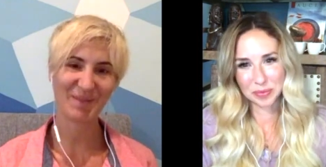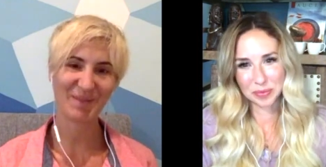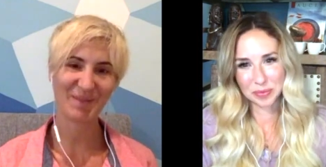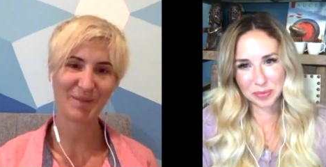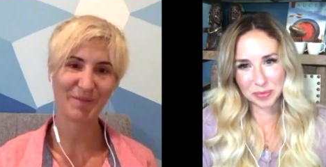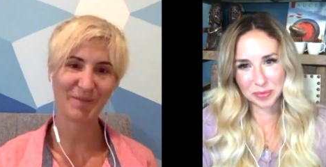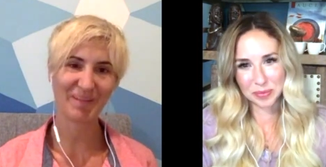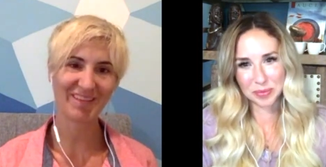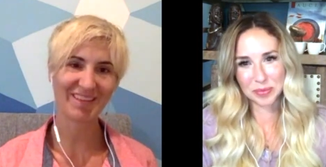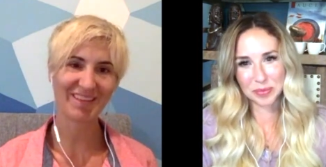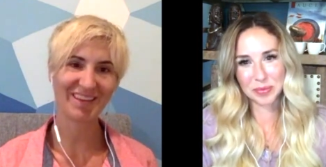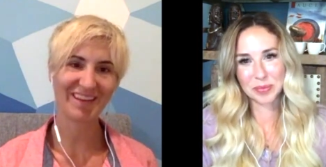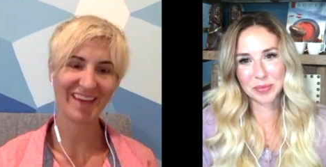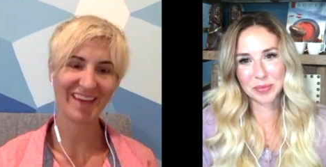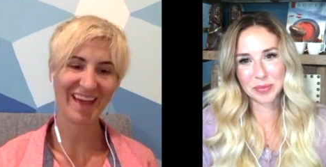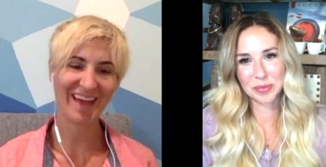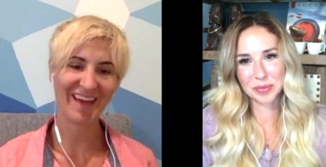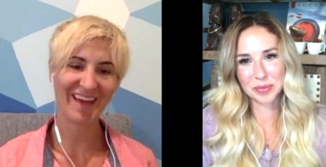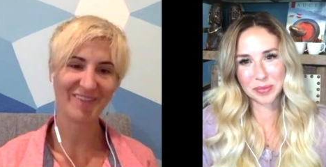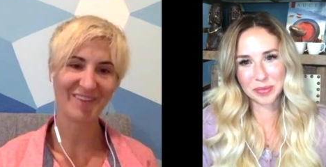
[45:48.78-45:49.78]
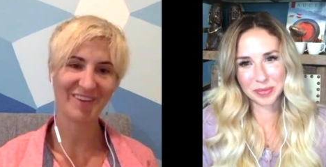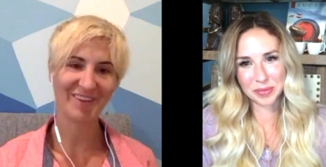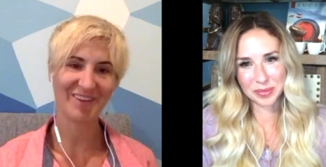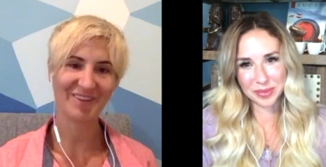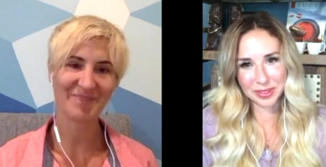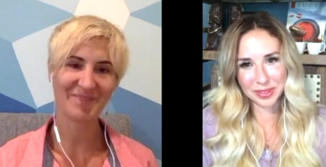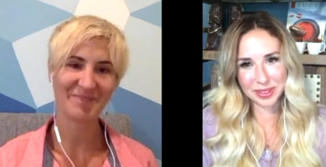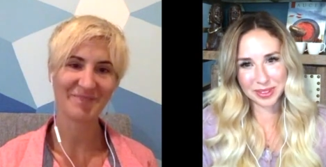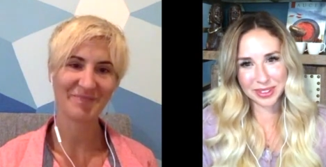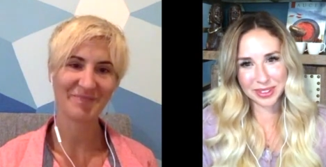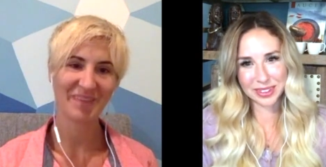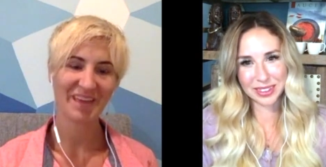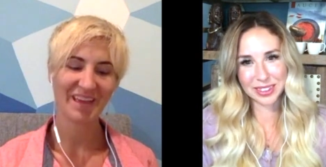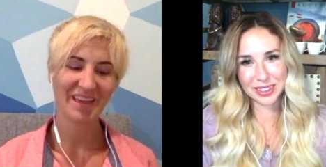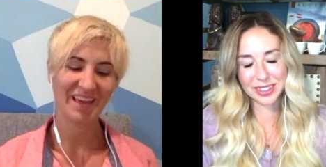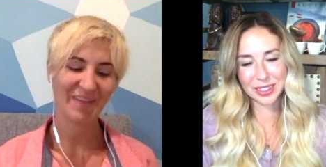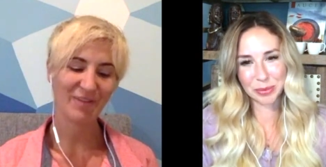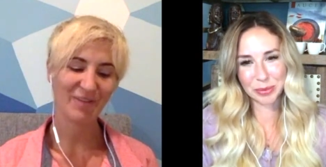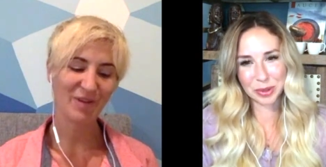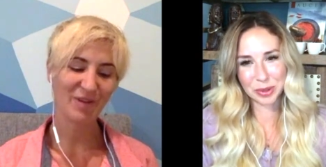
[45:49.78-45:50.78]
Speaker 1: to be a blessing to have you.
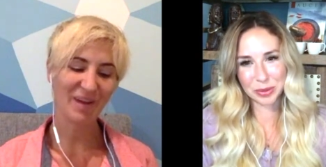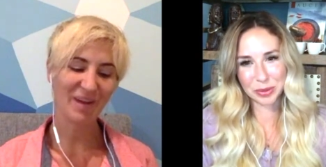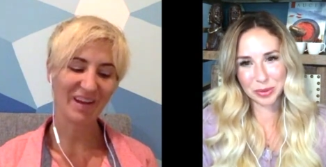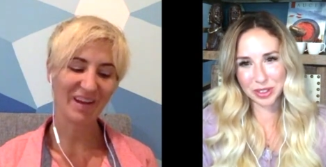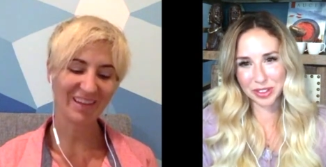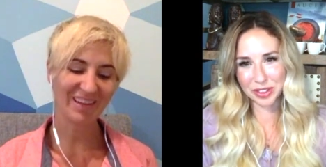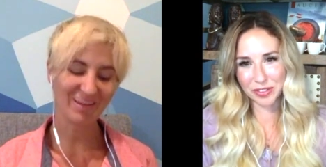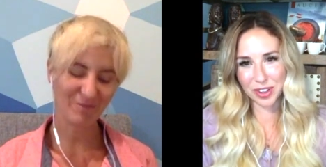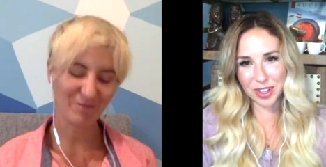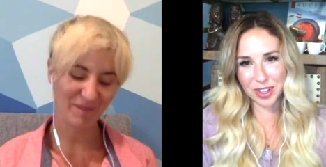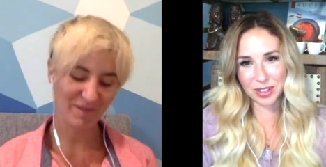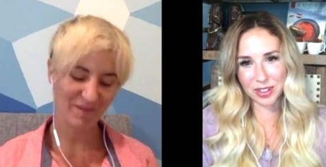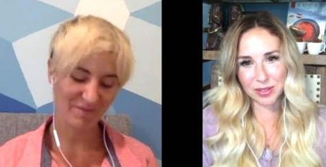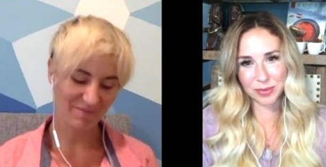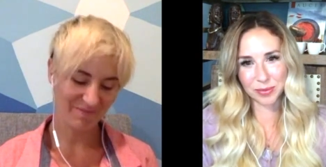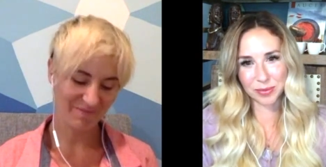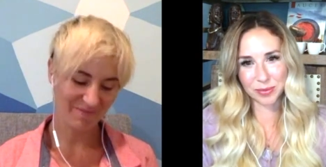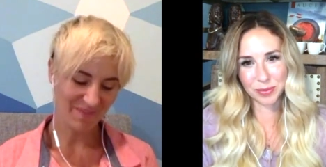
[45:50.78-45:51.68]
If you had to leave people,